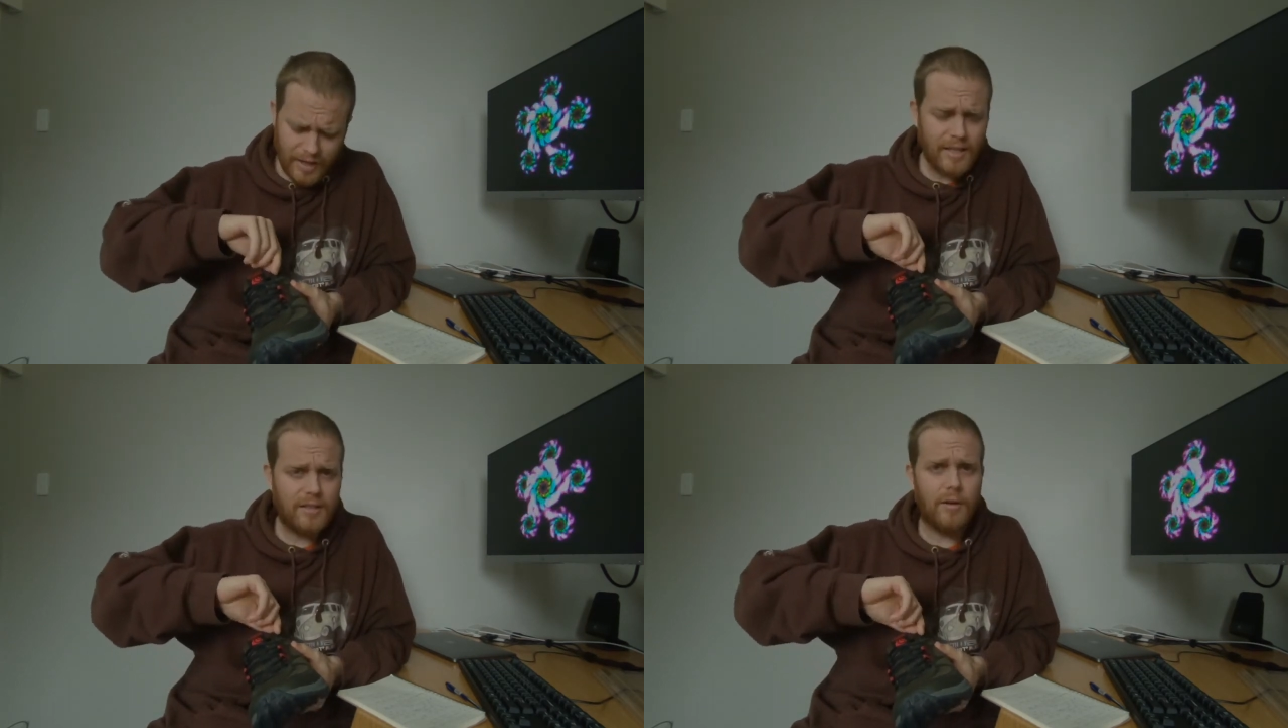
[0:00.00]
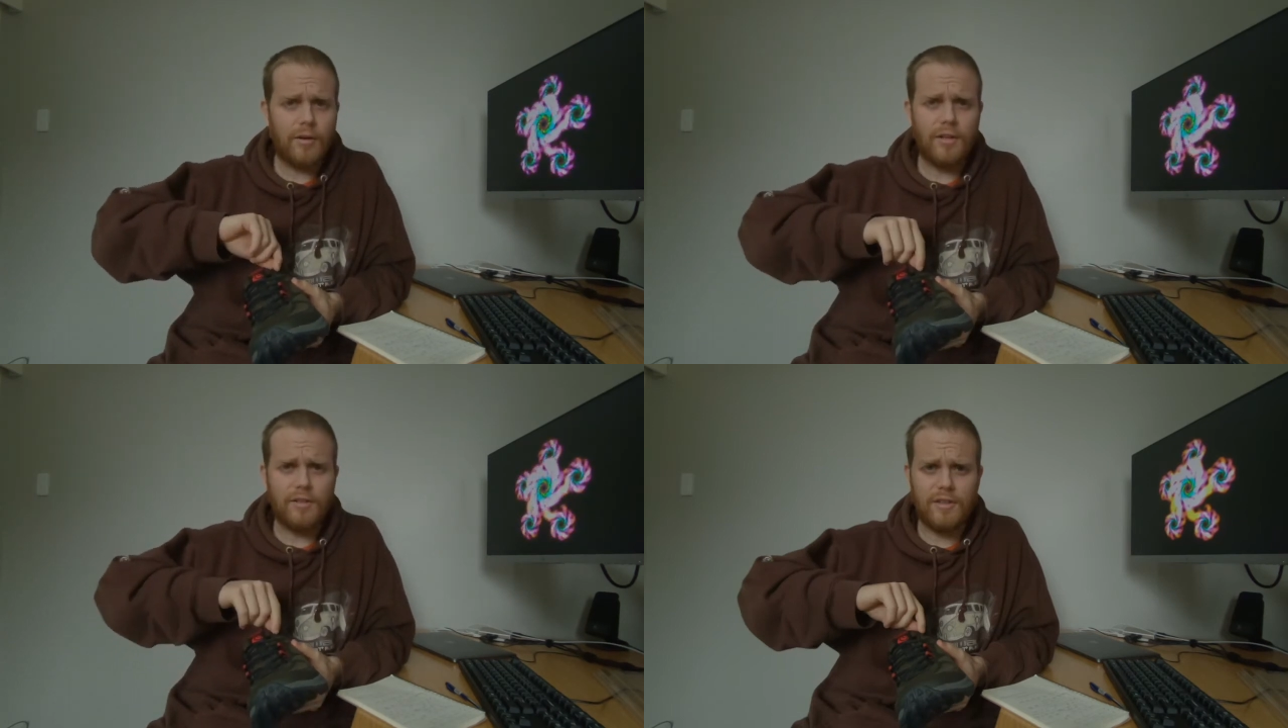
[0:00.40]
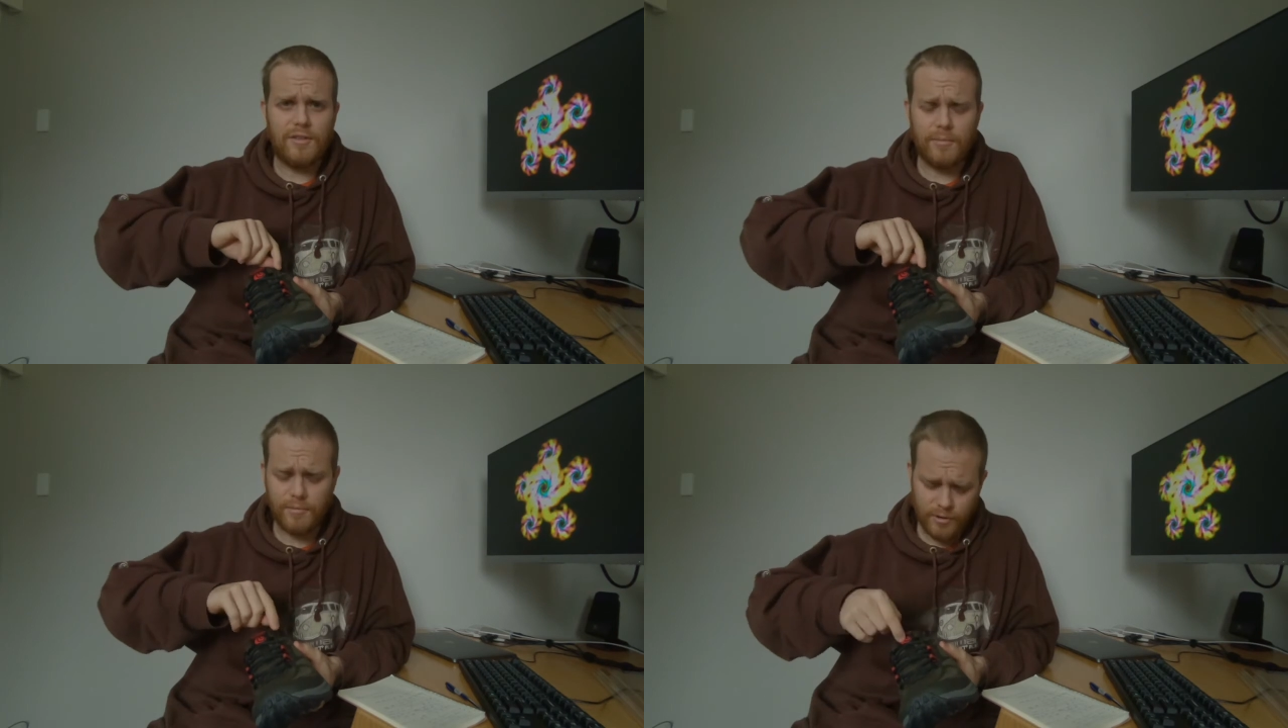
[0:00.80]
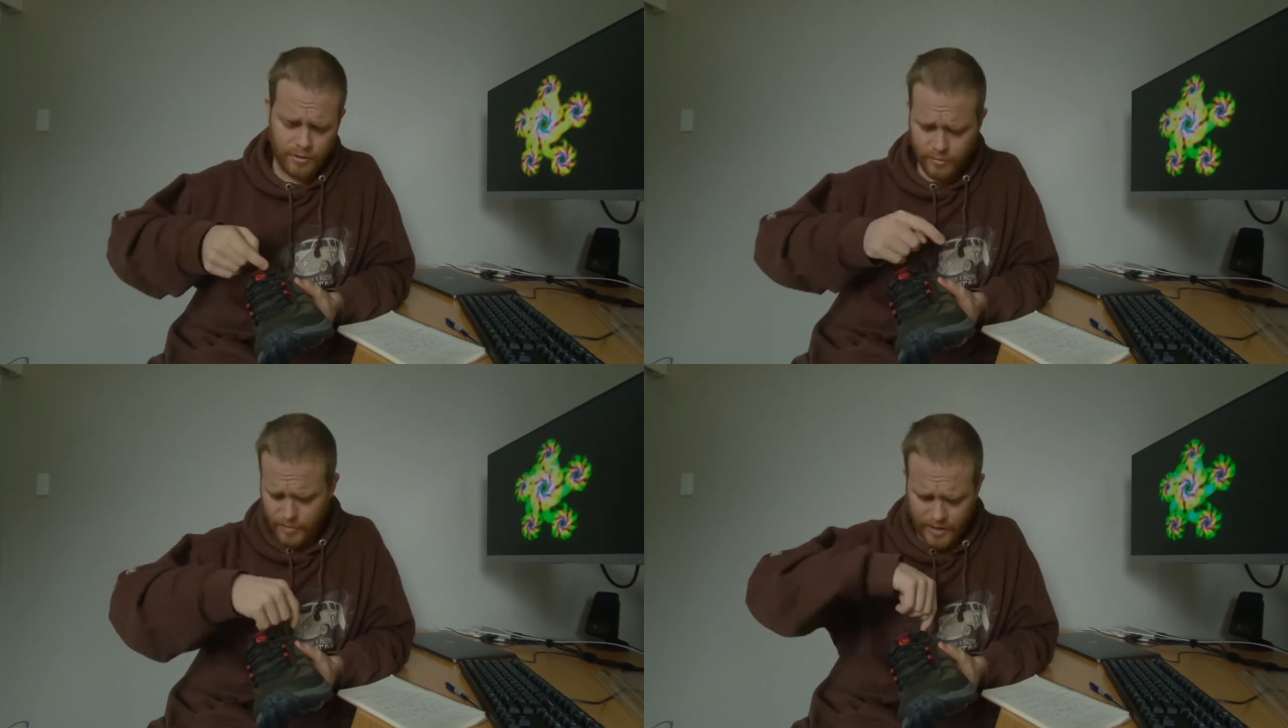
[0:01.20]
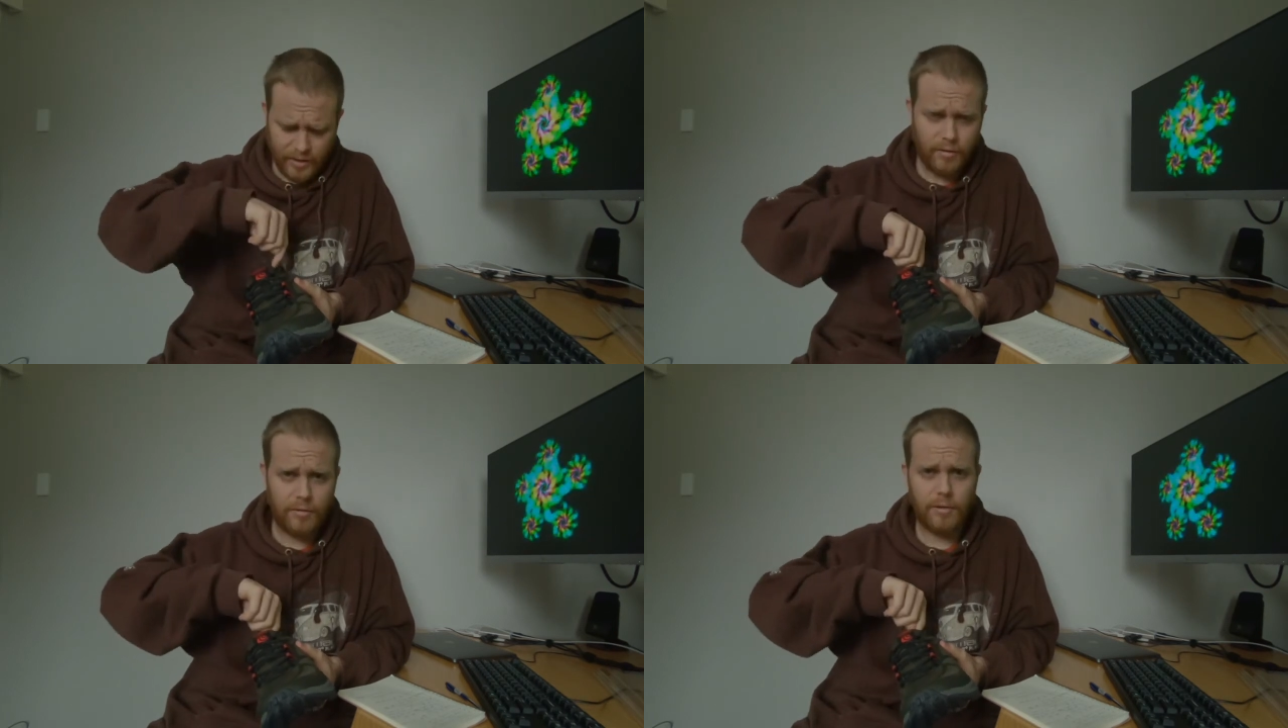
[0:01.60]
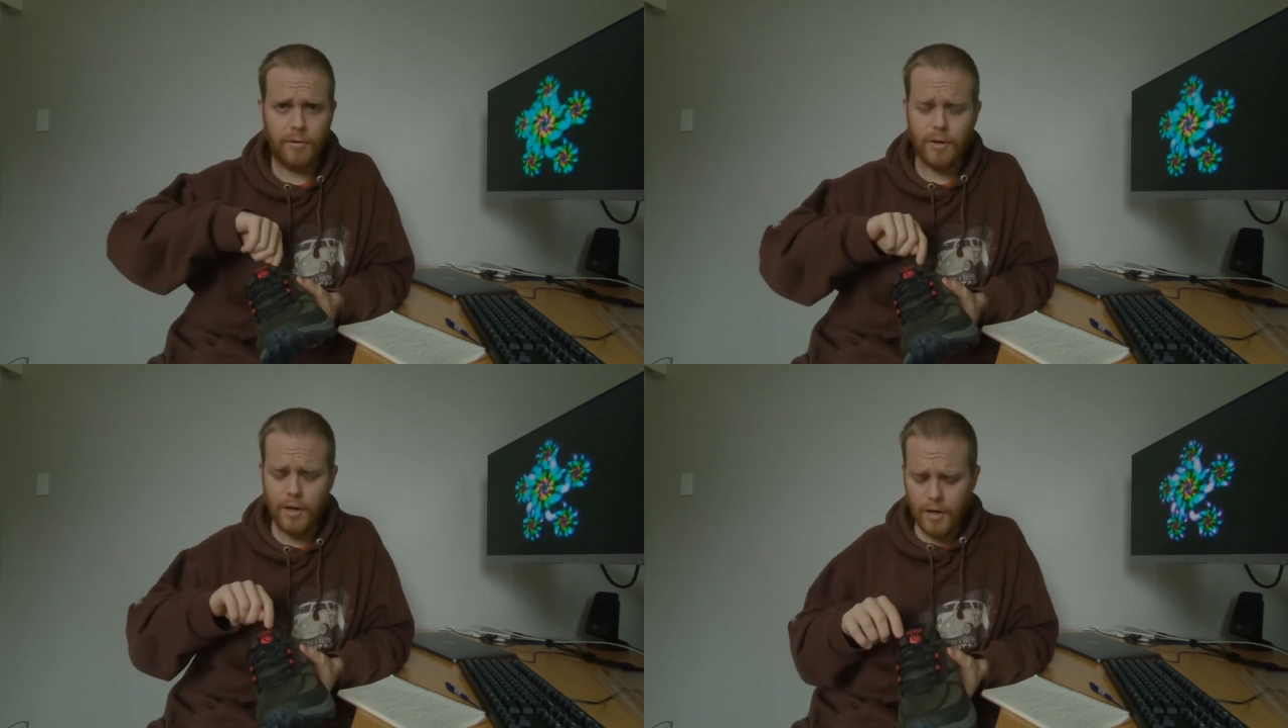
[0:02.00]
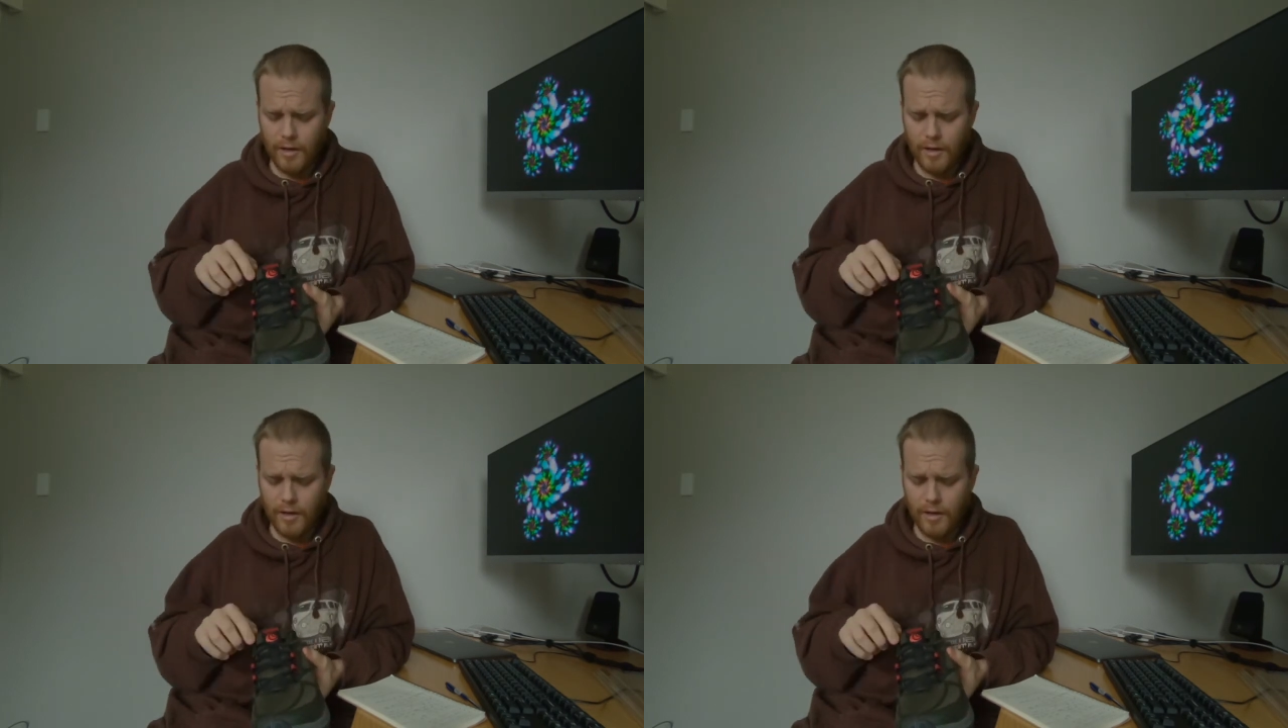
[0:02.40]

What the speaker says: lace locking systems, so you go back in and through.